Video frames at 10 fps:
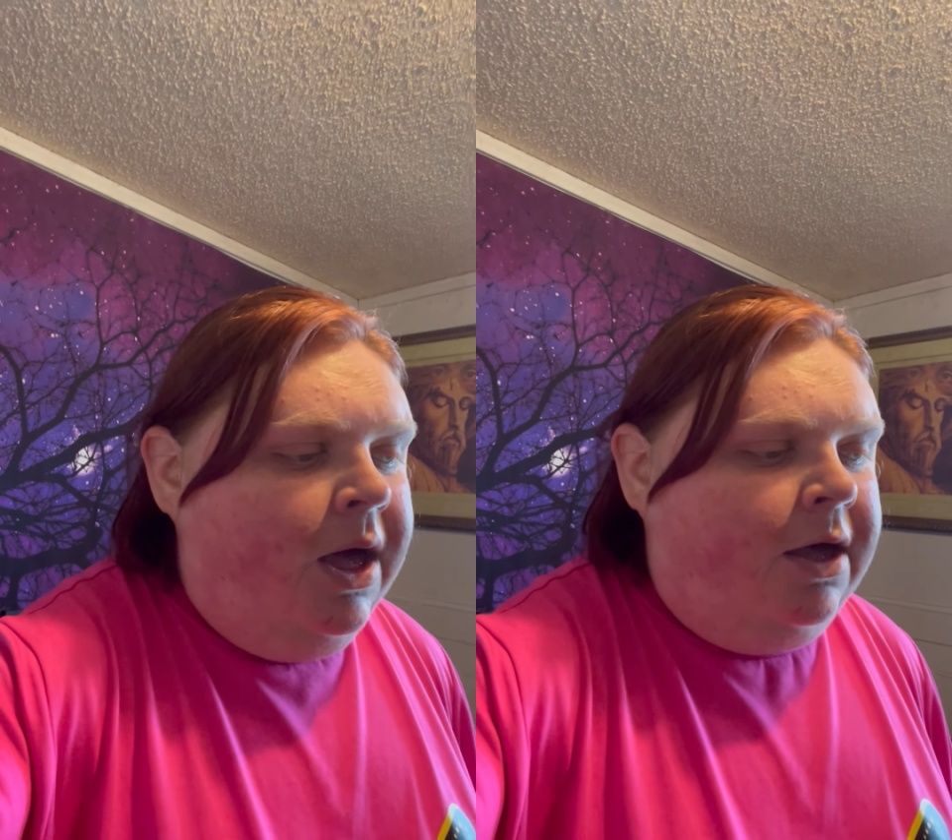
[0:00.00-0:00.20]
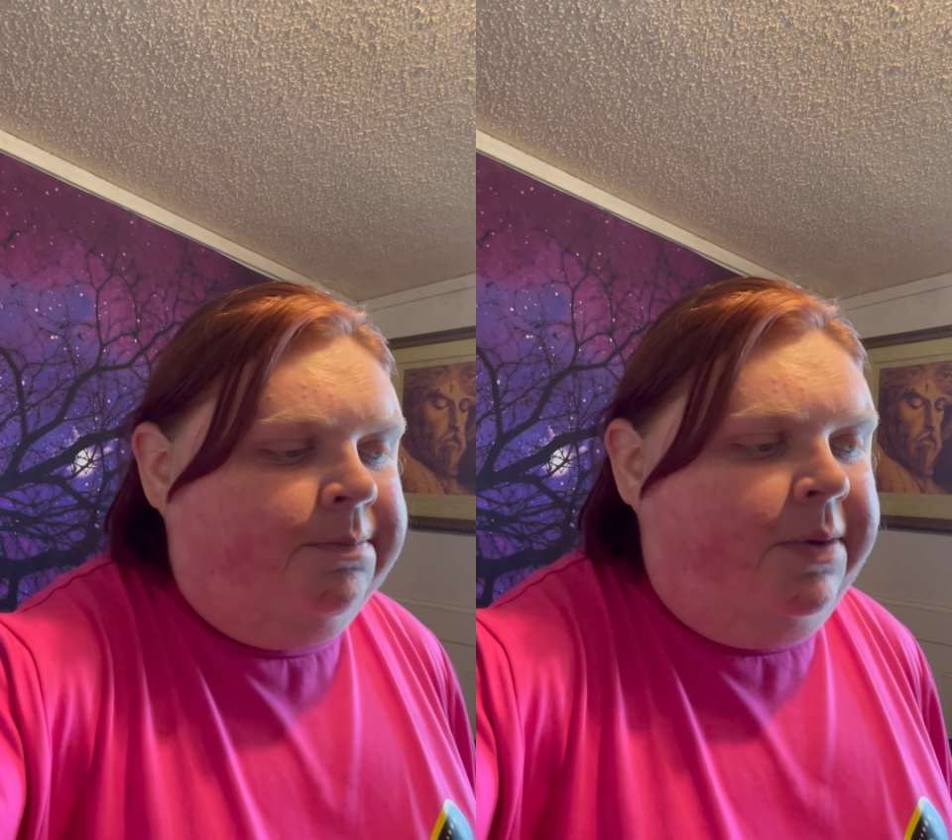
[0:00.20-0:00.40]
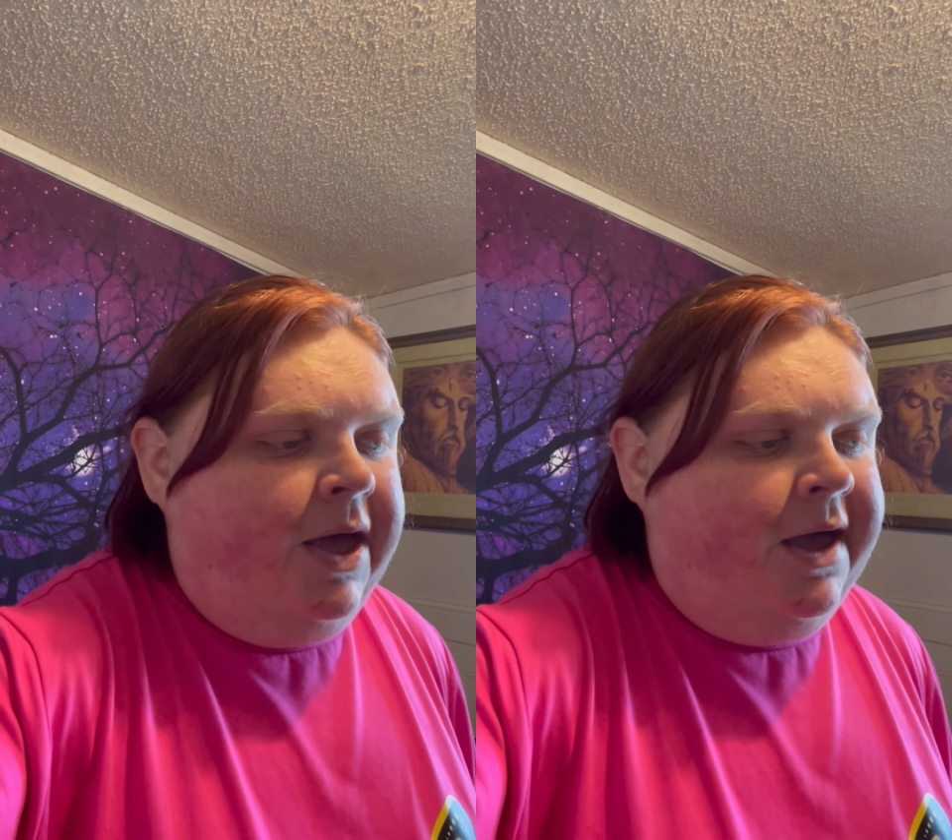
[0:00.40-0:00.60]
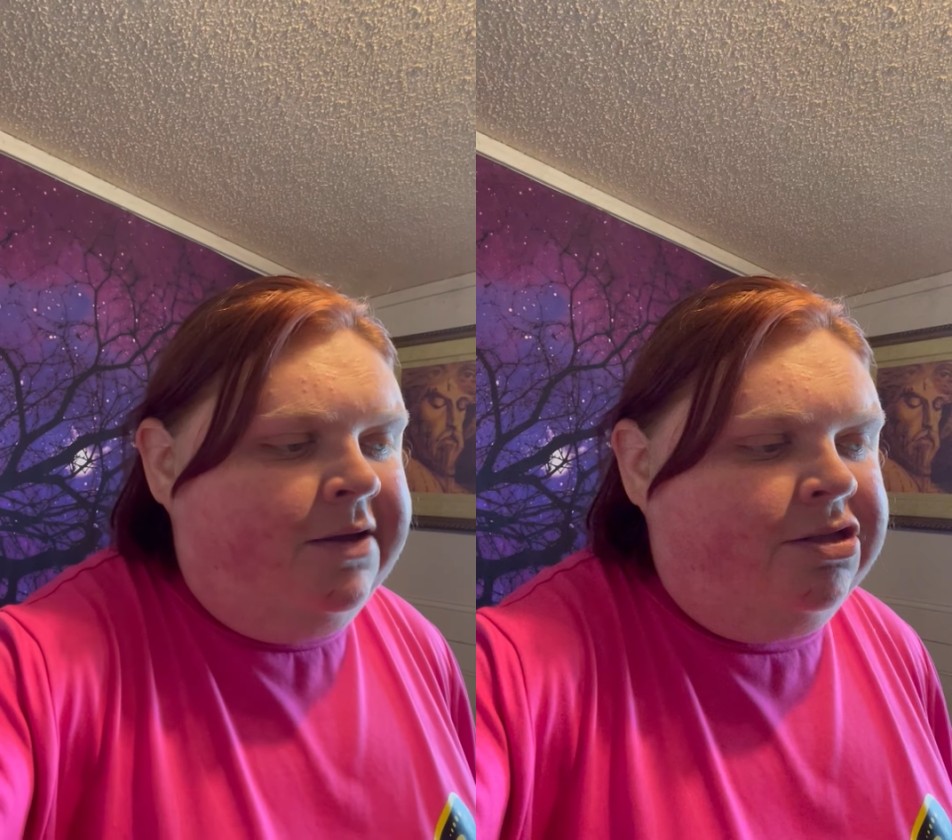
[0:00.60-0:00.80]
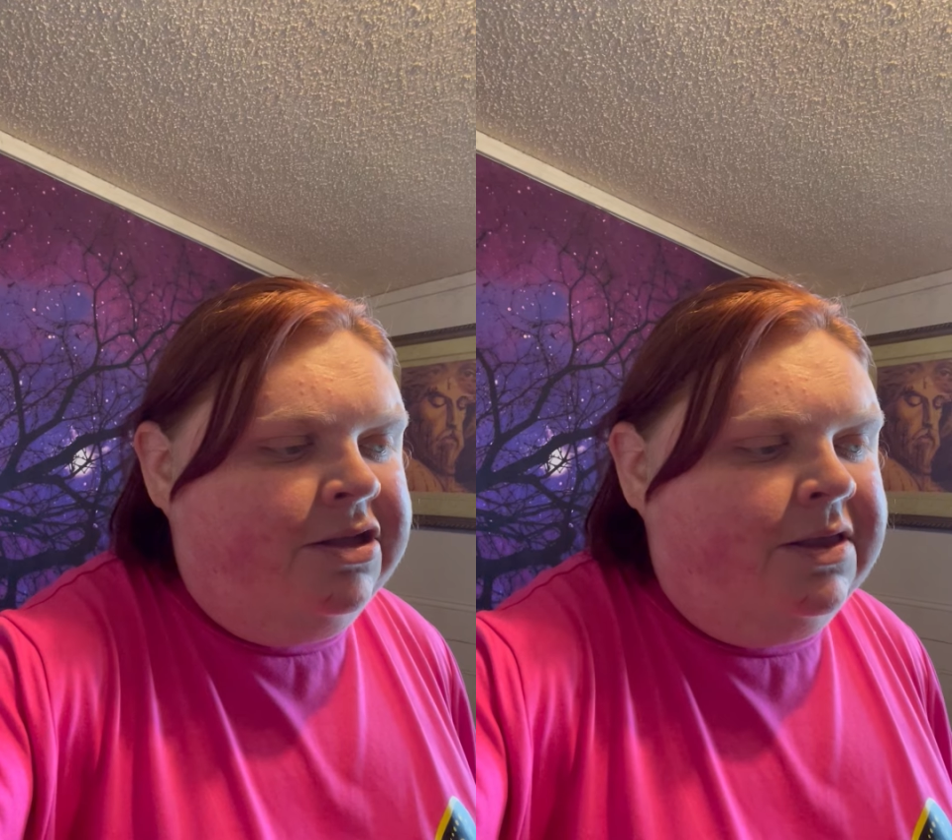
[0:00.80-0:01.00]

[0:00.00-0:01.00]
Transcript: about you